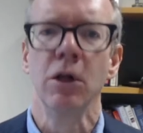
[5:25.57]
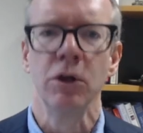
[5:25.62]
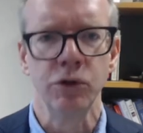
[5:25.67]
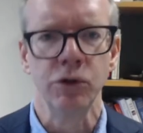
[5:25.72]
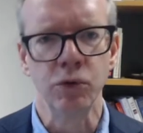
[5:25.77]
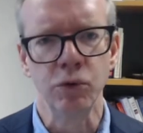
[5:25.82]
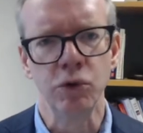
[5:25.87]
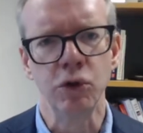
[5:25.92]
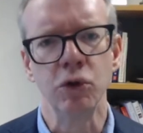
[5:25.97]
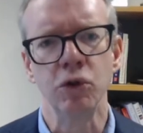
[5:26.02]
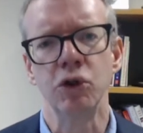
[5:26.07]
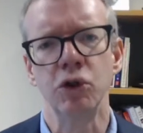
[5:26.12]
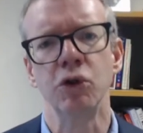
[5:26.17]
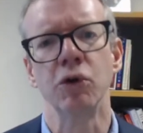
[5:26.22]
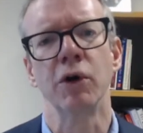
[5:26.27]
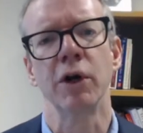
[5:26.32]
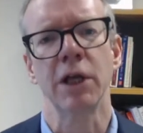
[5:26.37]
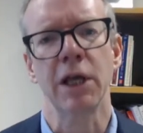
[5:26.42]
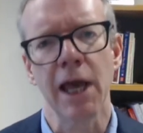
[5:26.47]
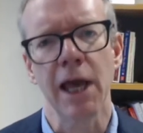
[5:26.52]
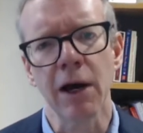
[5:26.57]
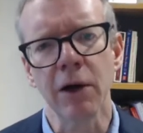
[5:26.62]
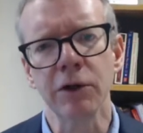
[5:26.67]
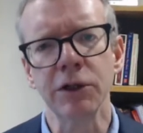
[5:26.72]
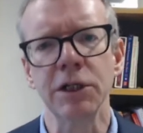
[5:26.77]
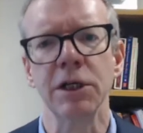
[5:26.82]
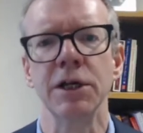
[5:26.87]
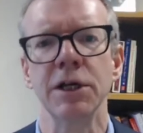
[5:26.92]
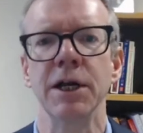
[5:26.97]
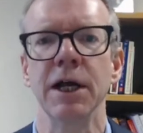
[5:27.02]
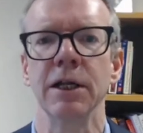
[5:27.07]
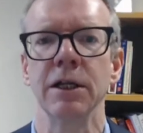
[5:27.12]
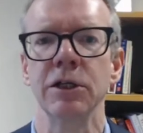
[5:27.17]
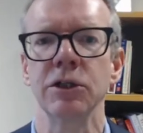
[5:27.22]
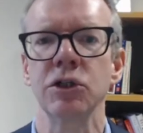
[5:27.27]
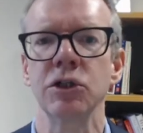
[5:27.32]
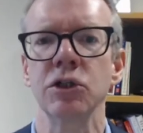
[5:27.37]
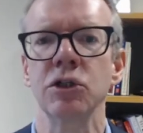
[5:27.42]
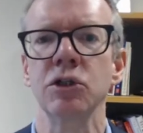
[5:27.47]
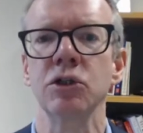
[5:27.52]
You use your accounting
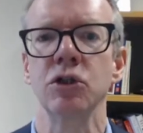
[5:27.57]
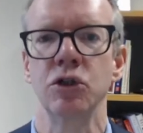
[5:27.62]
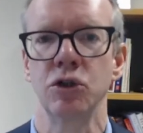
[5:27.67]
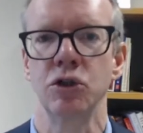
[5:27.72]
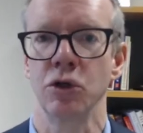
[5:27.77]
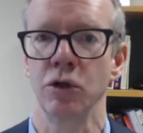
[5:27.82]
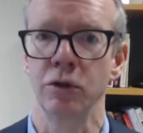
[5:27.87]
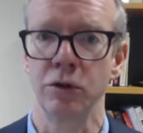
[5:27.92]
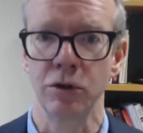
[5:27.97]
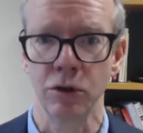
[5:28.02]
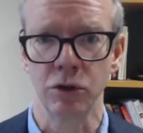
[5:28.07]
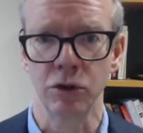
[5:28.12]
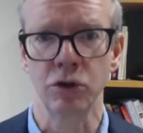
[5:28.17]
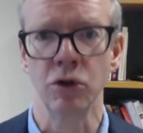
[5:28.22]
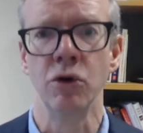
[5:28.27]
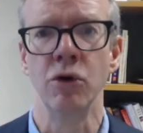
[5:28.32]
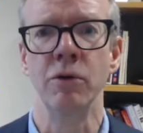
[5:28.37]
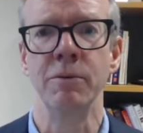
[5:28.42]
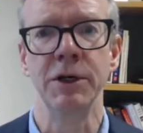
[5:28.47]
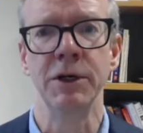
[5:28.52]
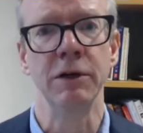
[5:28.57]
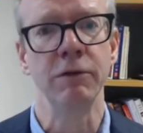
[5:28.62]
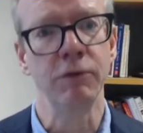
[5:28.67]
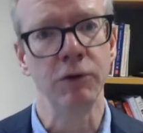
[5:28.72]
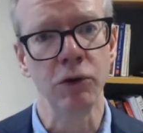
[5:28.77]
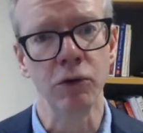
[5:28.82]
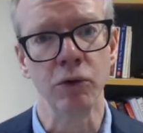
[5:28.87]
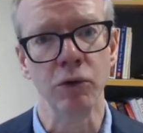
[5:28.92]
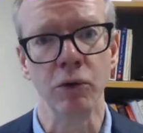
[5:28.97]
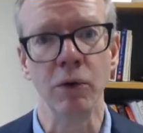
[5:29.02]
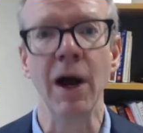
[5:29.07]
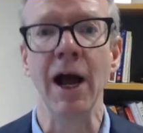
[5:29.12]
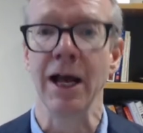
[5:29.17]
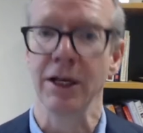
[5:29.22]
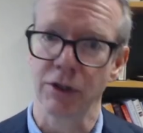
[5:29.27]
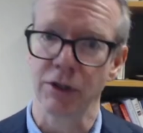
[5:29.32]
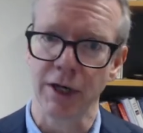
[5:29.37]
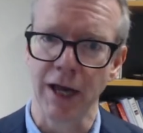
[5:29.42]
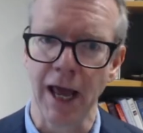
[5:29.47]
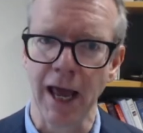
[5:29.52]
analysis to determine if you,
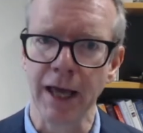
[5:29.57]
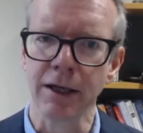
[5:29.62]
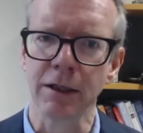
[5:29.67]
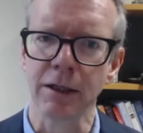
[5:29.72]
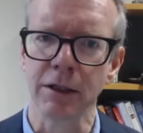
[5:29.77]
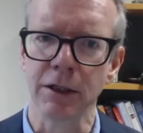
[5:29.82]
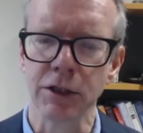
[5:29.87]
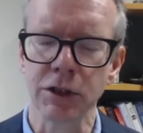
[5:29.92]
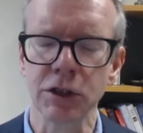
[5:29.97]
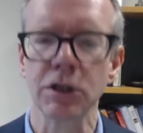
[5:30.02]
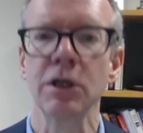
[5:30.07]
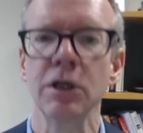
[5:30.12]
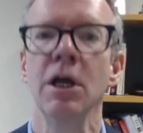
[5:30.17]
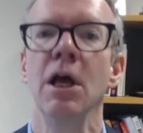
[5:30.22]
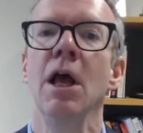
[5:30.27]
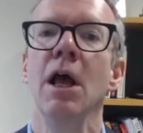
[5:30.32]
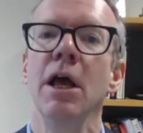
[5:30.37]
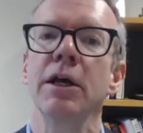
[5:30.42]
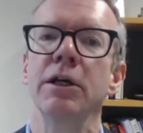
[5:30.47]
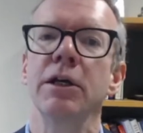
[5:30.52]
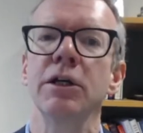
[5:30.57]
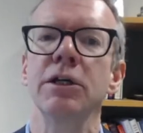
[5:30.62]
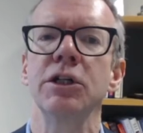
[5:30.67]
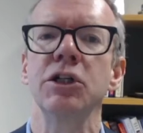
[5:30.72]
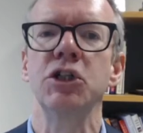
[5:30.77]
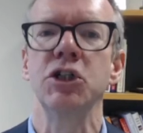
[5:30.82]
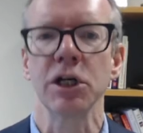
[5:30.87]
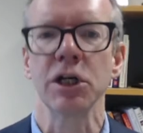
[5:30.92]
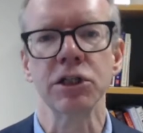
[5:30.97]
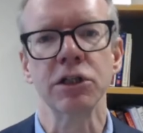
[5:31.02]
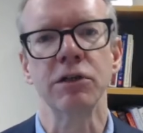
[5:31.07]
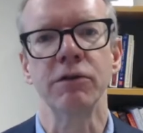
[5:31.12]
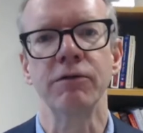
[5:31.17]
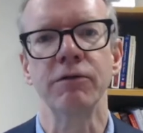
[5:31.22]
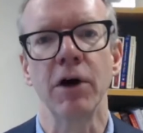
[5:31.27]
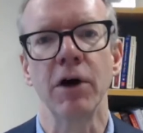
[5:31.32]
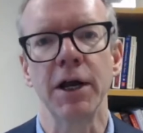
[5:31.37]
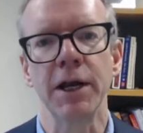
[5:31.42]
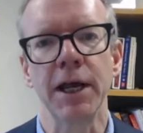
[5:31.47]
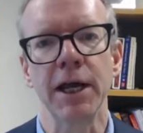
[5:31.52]
as an analyst, can adjust the
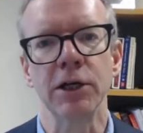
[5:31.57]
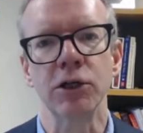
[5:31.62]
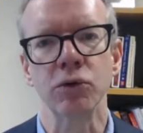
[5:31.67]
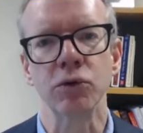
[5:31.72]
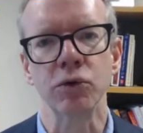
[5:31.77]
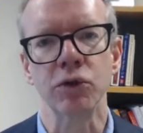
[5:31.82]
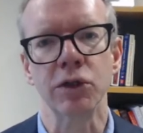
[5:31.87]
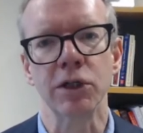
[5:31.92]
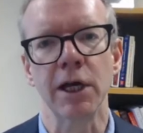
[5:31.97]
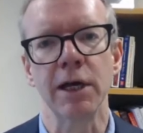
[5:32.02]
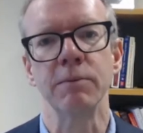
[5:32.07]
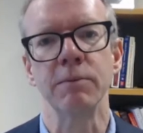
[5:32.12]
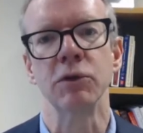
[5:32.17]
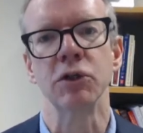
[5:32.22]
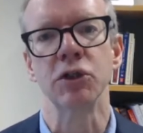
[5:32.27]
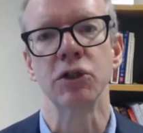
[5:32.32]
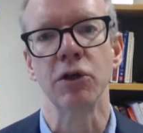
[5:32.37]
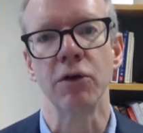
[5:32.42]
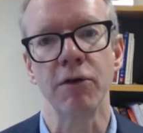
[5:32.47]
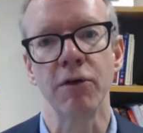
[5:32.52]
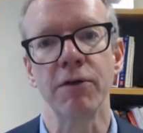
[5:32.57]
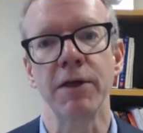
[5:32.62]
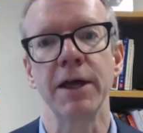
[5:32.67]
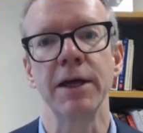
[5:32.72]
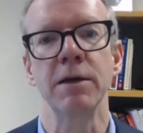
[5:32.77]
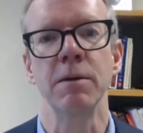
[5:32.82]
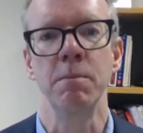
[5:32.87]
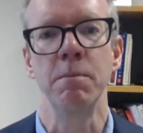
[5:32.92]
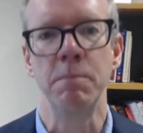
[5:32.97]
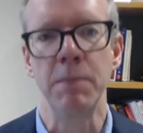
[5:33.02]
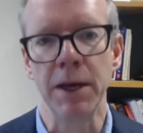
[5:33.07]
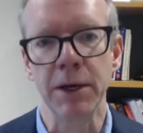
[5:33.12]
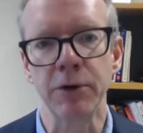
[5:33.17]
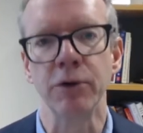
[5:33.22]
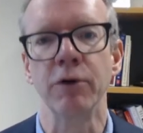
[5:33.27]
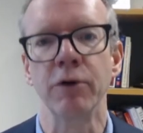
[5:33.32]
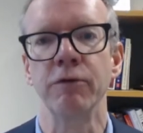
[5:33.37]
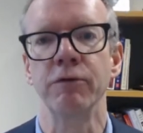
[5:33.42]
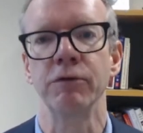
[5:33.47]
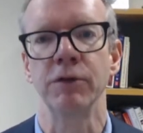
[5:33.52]
financial statements so that they can better
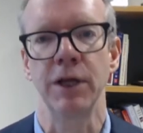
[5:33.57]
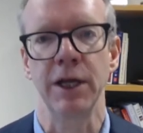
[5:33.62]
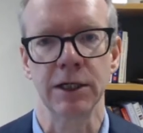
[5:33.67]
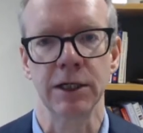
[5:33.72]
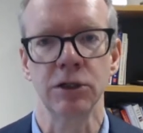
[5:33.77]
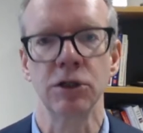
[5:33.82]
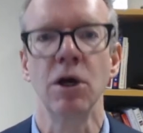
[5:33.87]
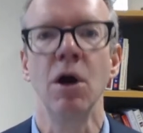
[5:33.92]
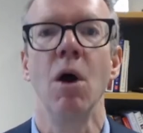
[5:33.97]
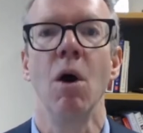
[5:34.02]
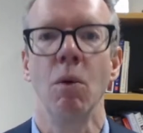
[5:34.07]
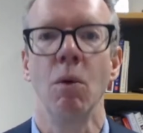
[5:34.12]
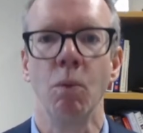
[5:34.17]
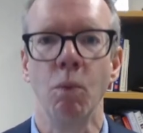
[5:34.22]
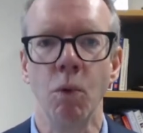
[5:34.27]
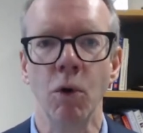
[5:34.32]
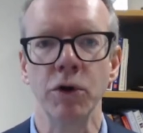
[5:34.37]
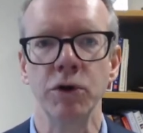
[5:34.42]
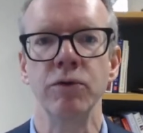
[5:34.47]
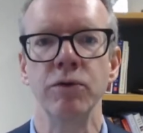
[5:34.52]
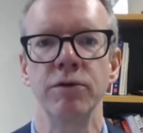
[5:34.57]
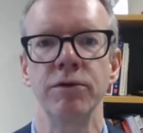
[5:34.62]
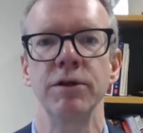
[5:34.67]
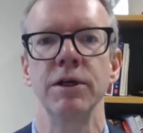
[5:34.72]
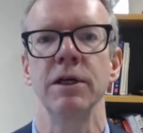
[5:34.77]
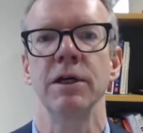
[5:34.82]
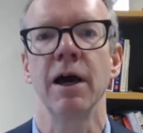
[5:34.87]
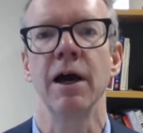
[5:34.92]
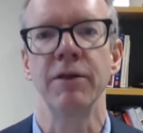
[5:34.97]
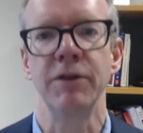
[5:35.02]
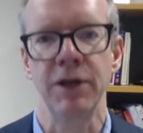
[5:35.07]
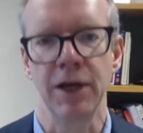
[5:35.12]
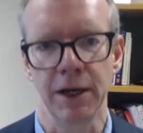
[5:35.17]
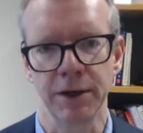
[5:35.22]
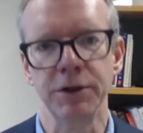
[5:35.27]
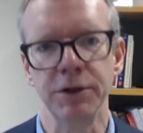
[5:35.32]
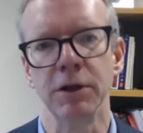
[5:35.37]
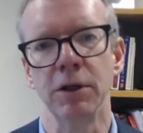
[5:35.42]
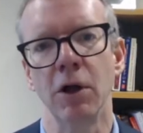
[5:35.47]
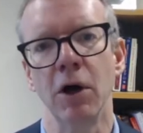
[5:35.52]
reflect what you think are the
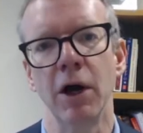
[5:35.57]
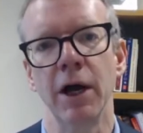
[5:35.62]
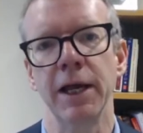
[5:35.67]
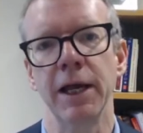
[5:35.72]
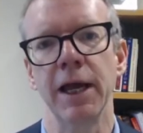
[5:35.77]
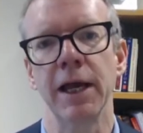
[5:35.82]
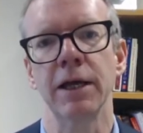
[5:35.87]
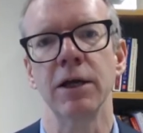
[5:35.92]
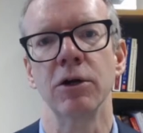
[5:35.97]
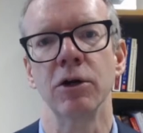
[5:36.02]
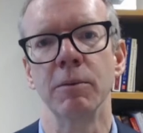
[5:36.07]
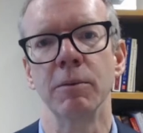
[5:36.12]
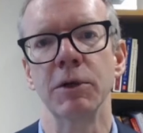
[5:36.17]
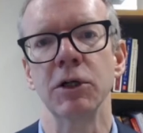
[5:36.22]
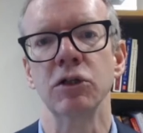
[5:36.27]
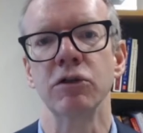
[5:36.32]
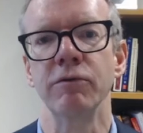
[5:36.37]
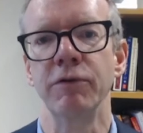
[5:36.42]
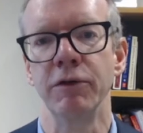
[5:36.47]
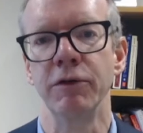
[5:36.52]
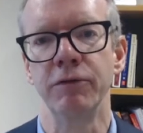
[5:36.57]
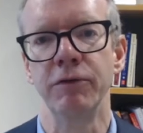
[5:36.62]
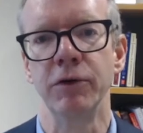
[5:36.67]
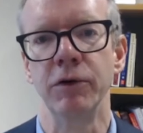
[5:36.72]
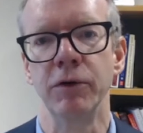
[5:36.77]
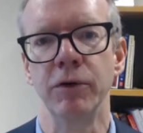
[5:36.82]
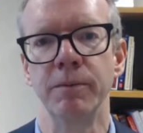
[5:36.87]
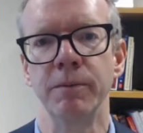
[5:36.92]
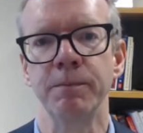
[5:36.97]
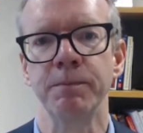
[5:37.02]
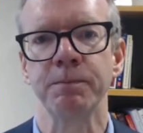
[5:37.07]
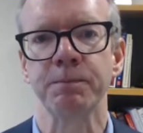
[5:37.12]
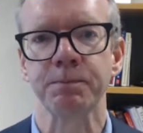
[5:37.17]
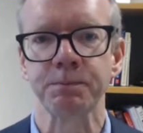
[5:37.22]
underlying economics of the firm.